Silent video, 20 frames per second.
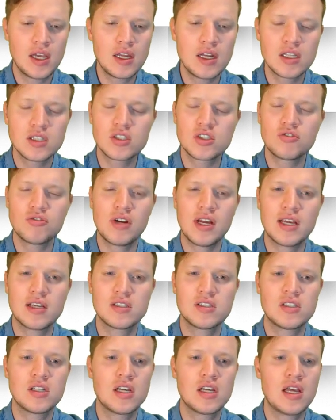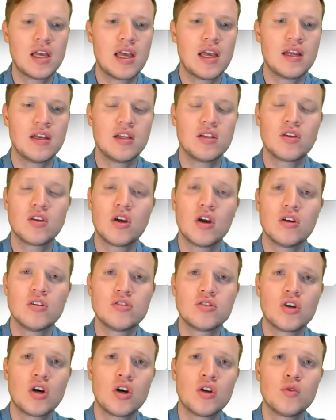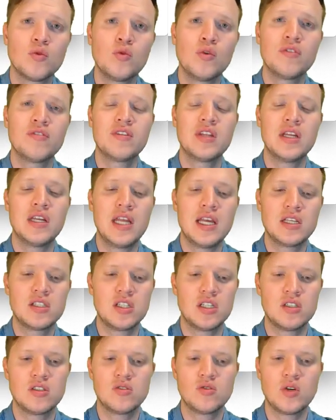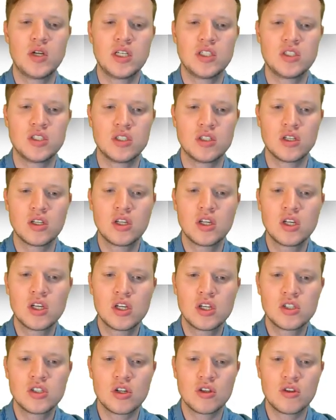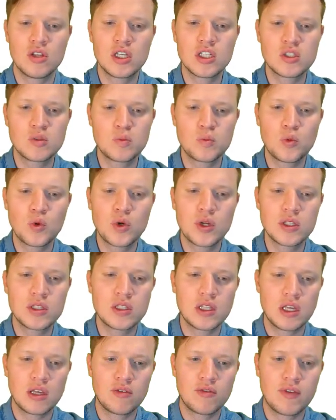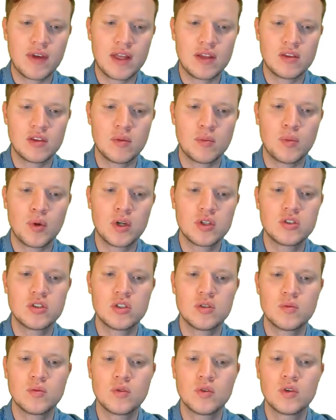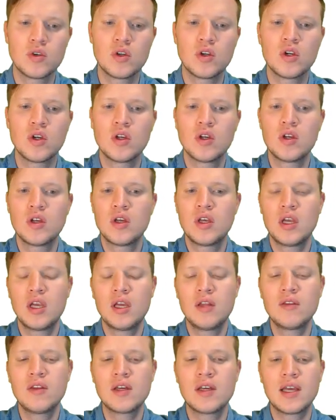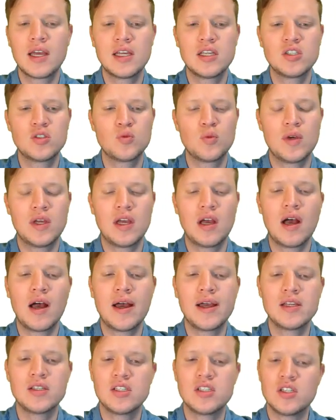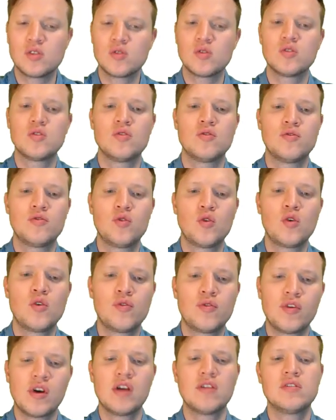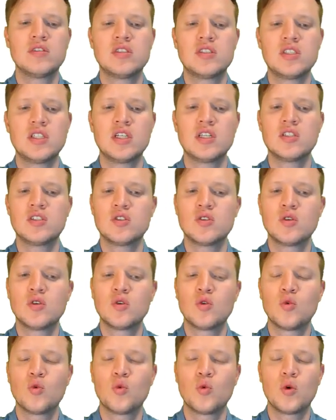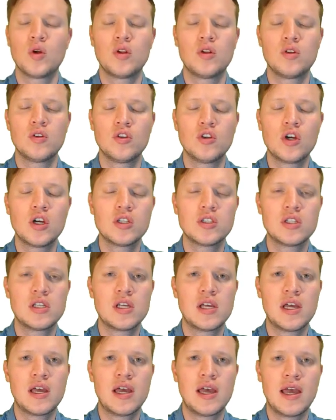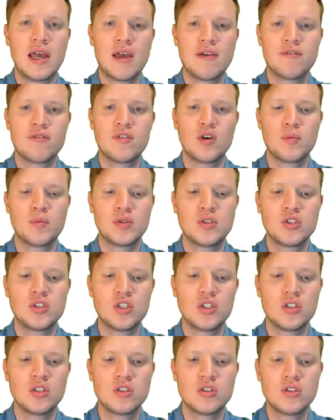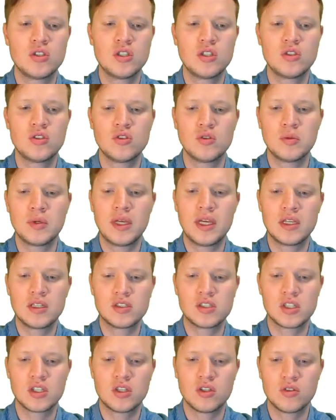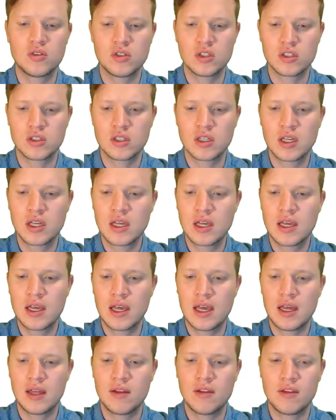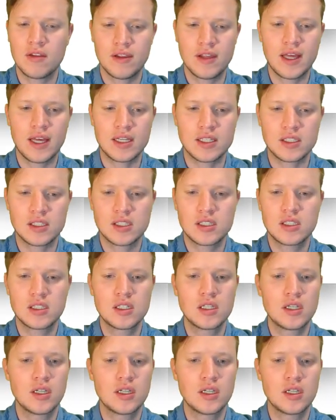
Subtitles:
in its tracks and it goes on with the next iteration. So this printf at the bottom, in the case where I is equal to 4, 5, and 6, will not have the opportunity to be executed. And thus,